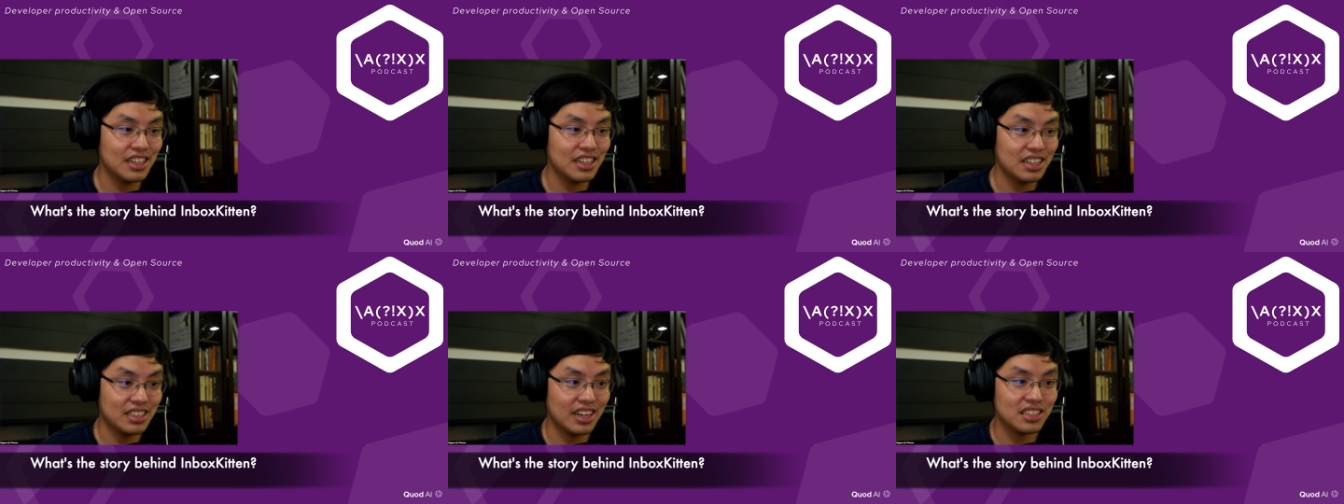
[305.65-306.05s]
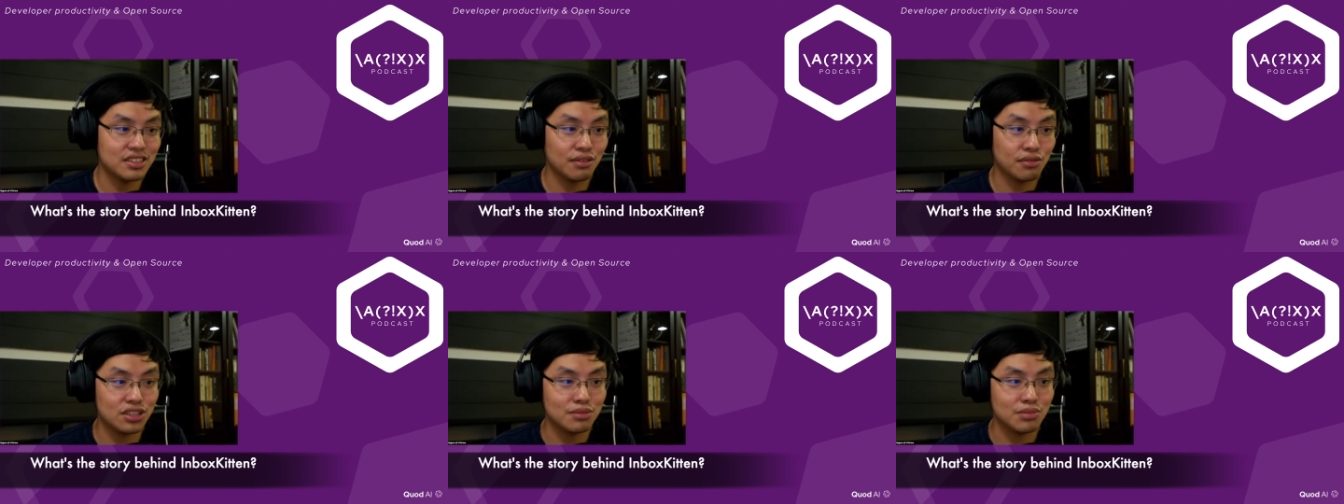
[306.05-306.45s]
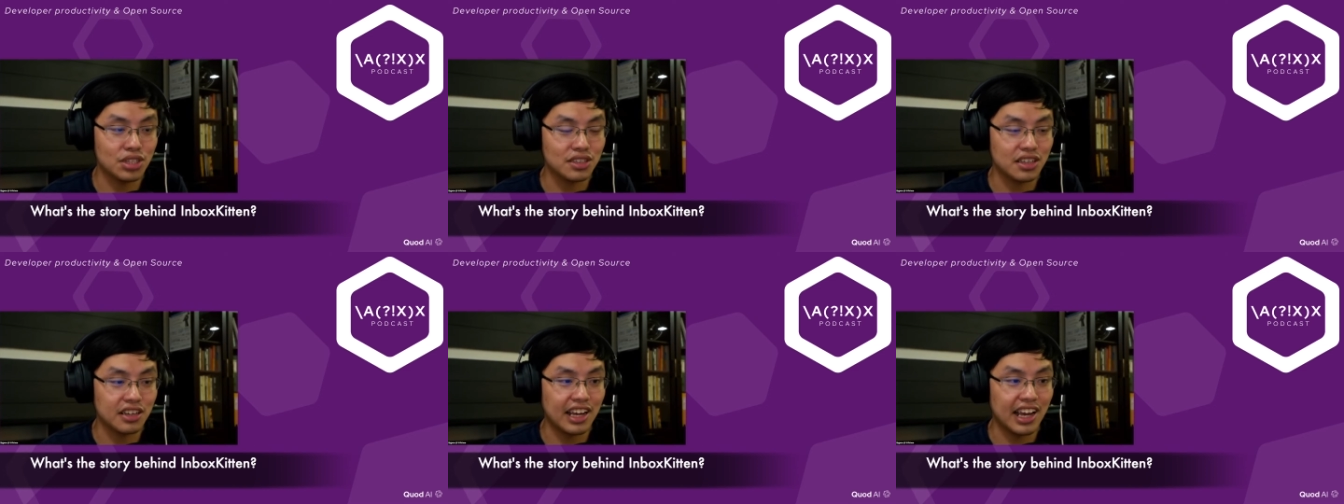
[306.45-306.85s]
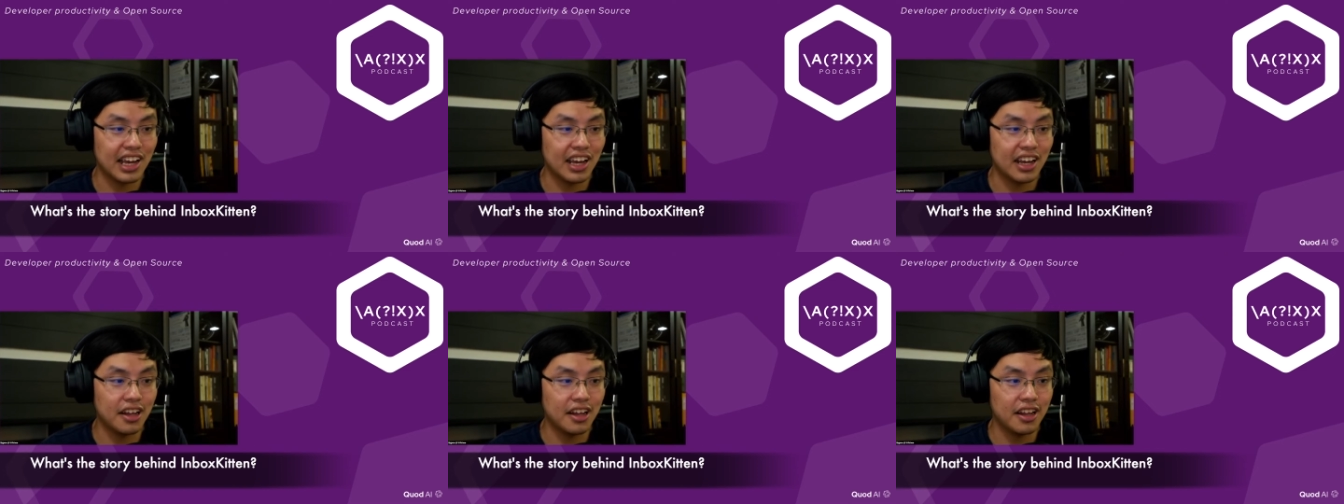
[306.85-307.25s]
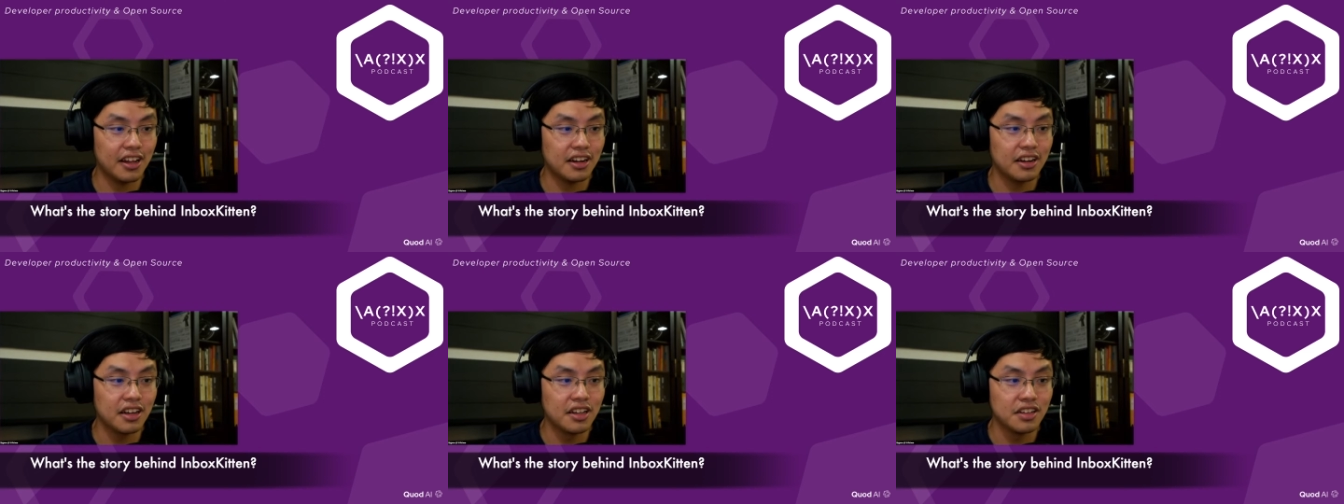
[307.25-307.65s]
it does a very similar thing,
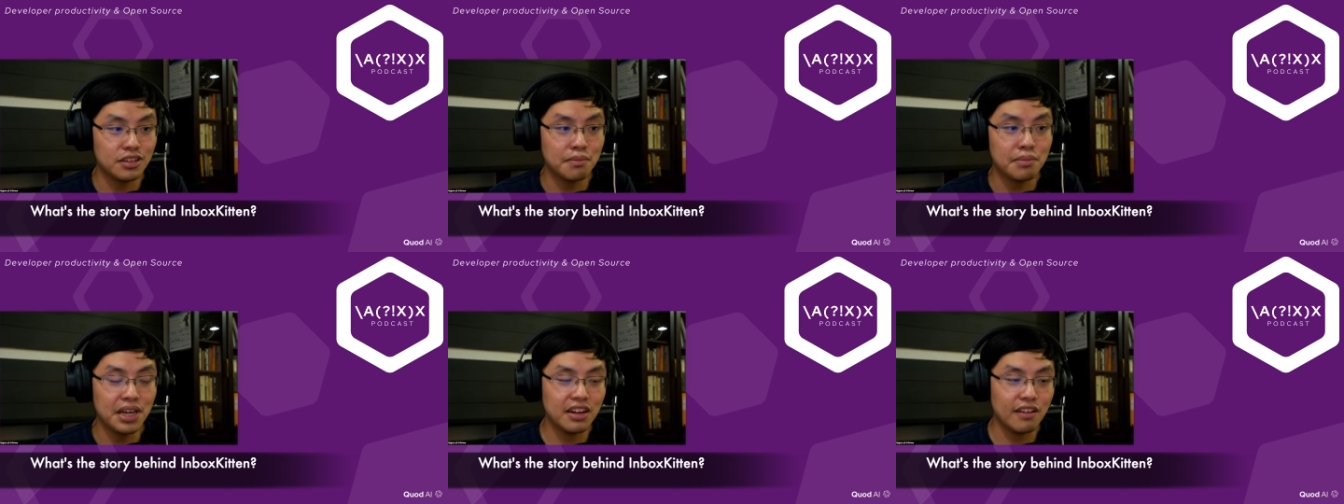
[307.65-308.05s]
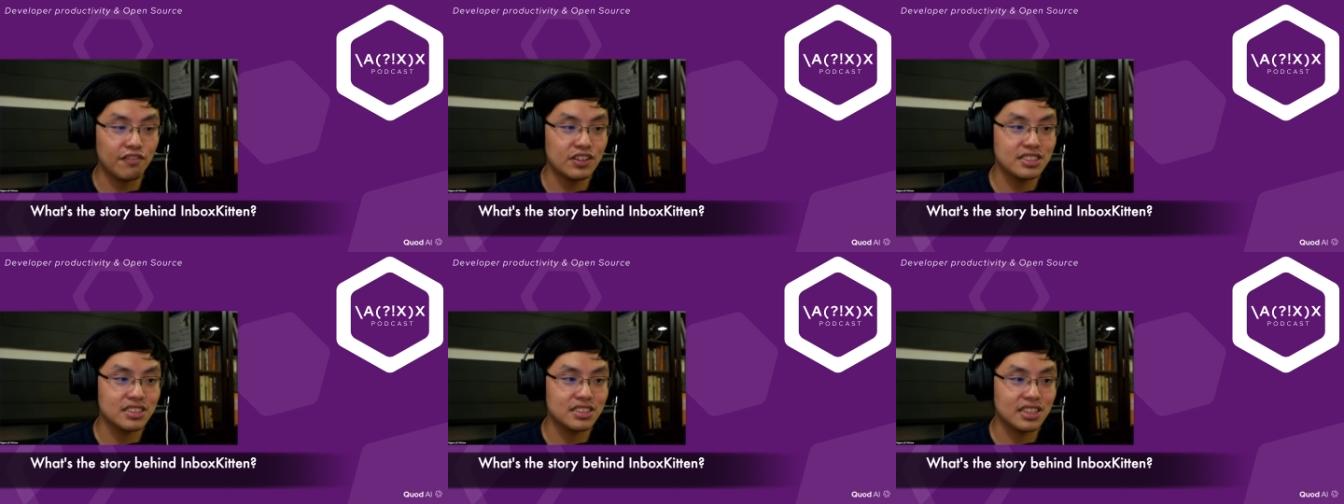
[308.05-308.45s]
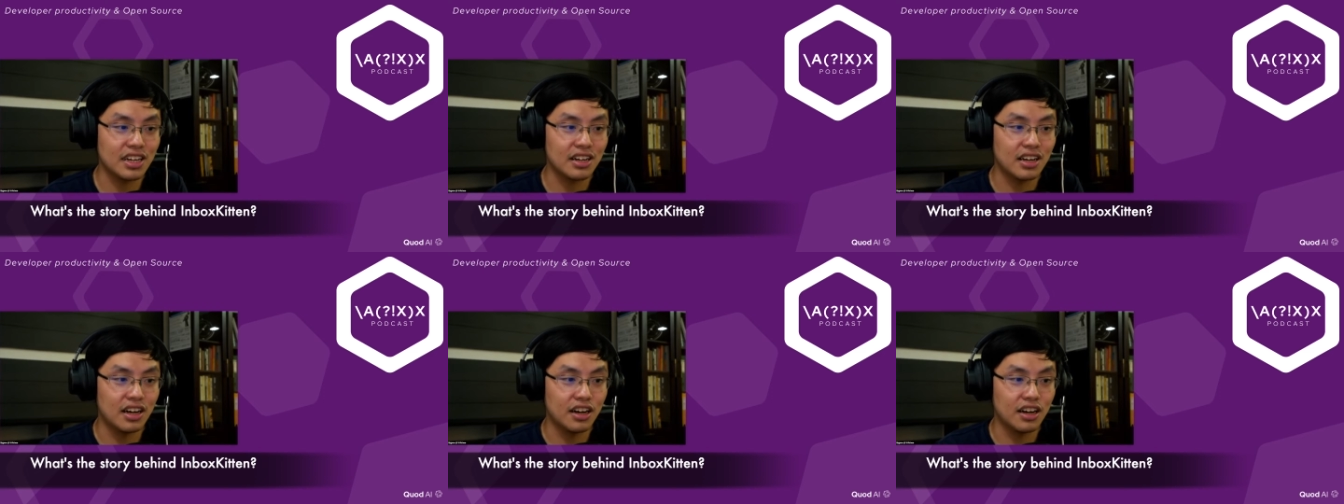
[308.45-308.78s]
and the main difference is that